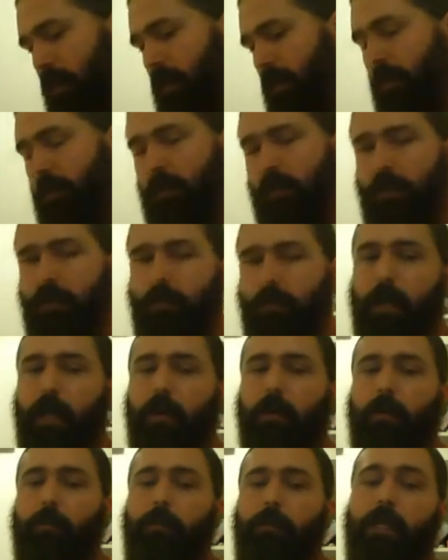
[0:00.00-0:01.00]
This is
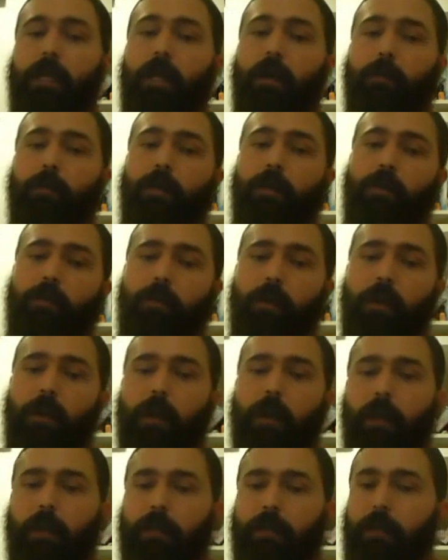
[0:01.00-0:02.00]
about me helping you
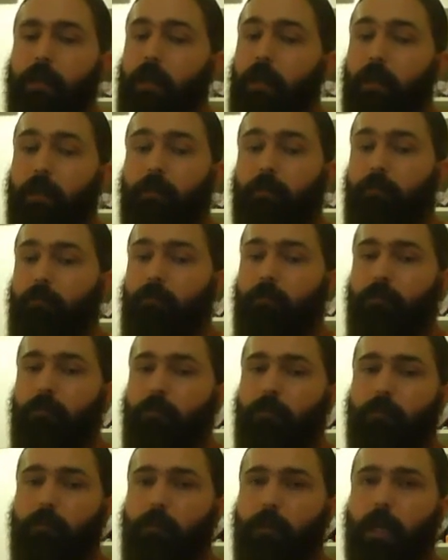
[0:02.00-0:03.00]
realize that
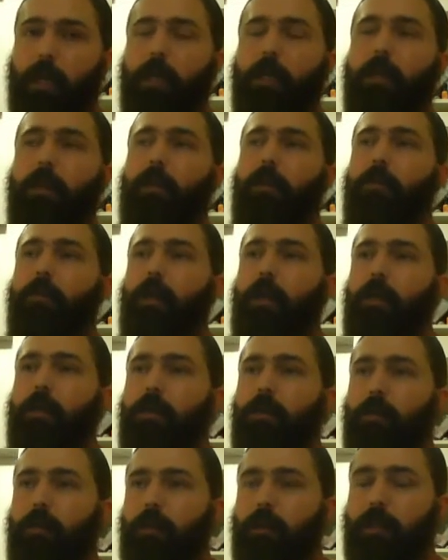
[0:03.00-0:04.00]
anything great
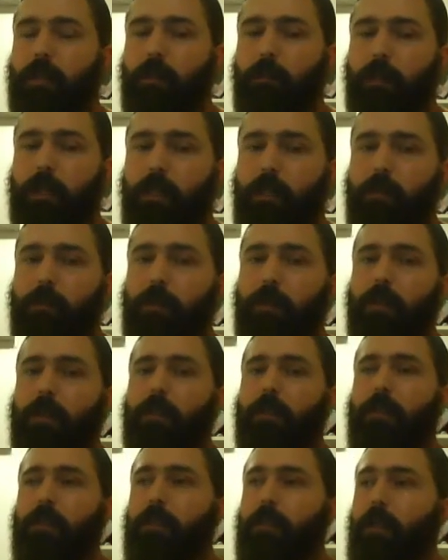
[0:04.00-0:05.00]
you can see me doing
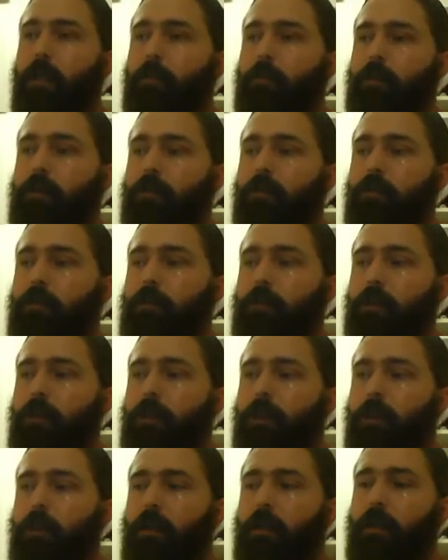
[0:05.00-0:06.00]
that's exceptional,
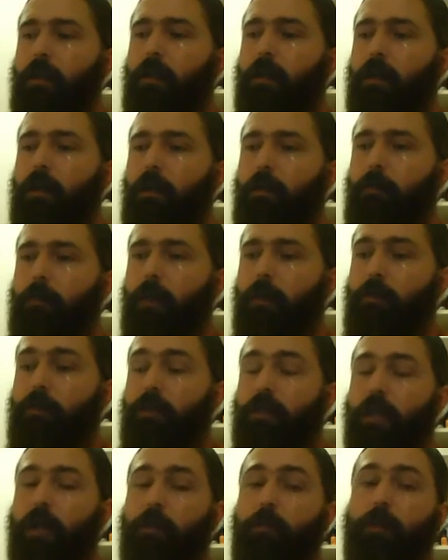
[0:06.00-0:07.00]
I'm
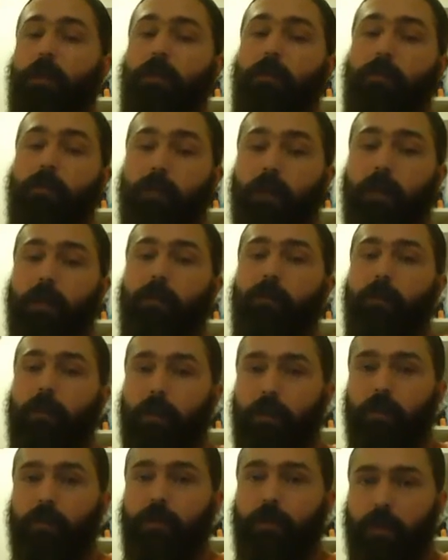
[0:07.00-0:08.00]
just helping you find it
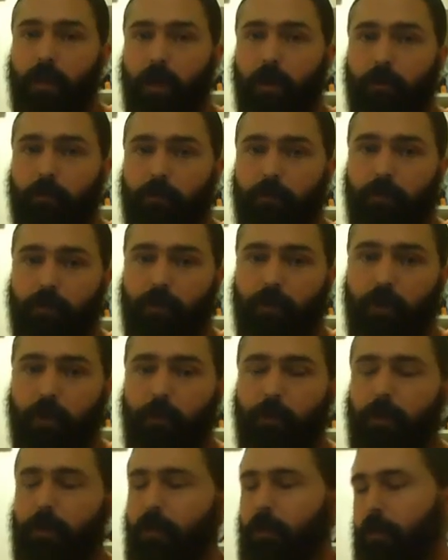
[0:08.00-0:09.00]
within yourself if you're
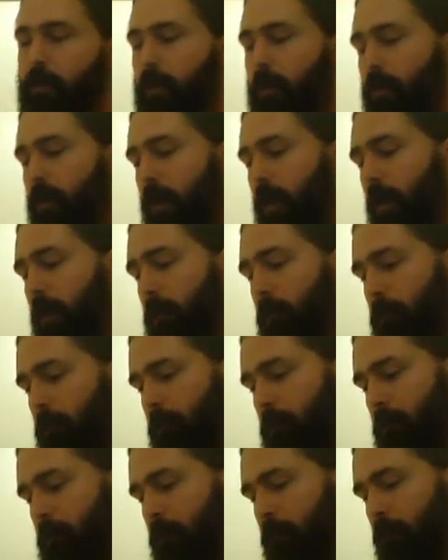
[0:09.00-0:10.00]
open to it, okay?
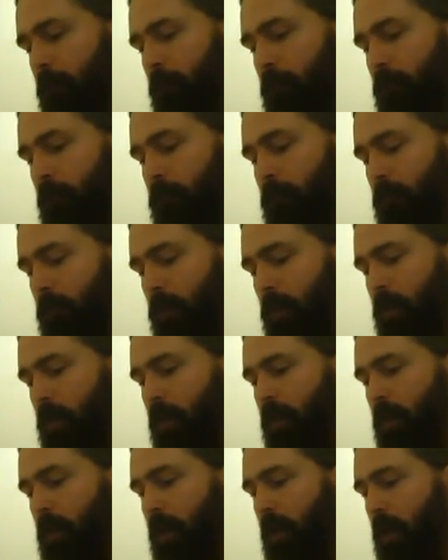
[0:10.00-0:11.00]

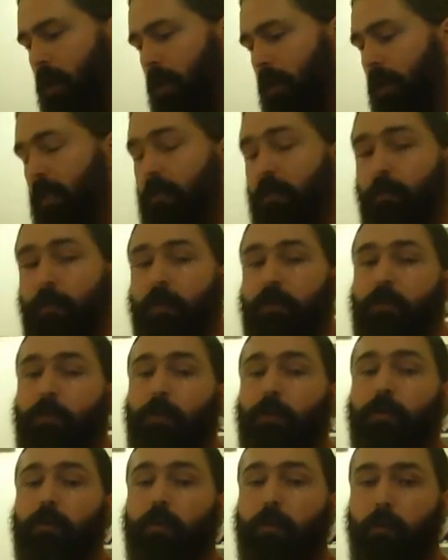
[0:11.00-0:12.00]
And that's a much
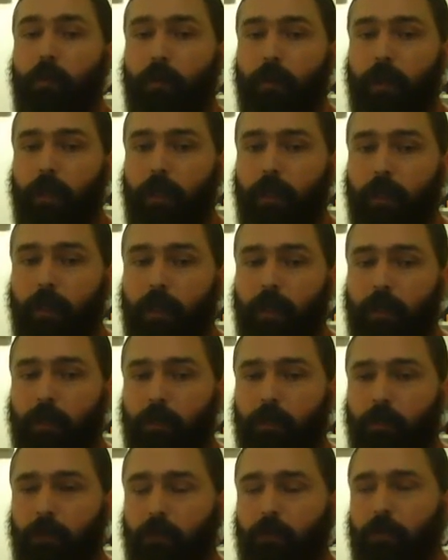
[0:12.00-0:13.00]
more rewarding
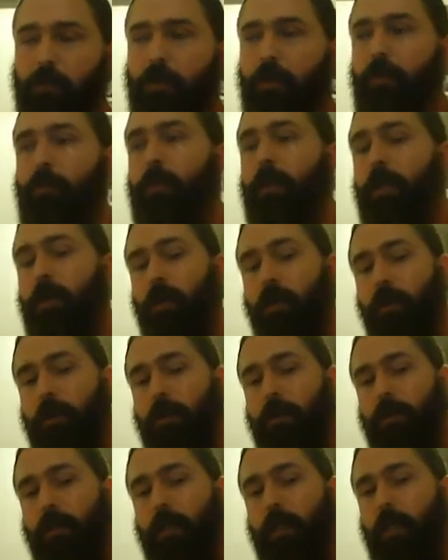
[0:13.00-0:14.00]
thing to me,
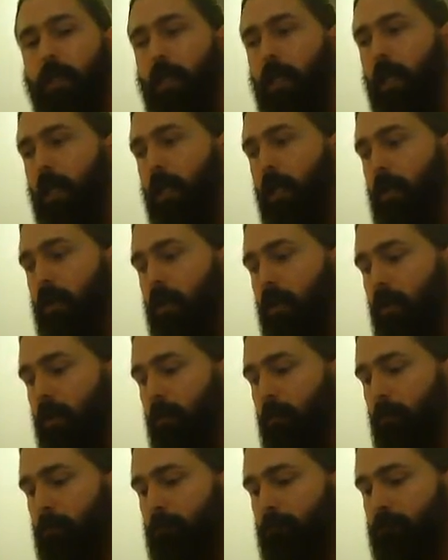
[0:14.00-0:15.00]
honestly,
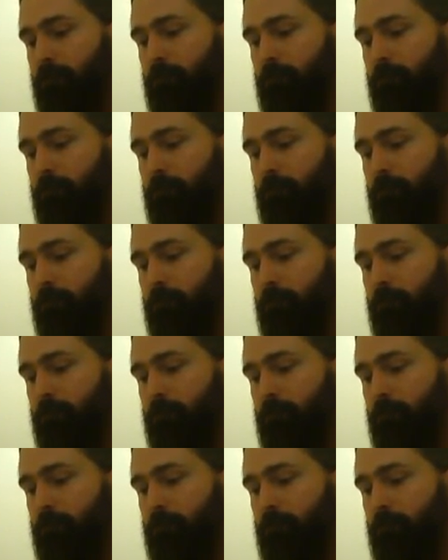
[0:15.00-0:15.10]
than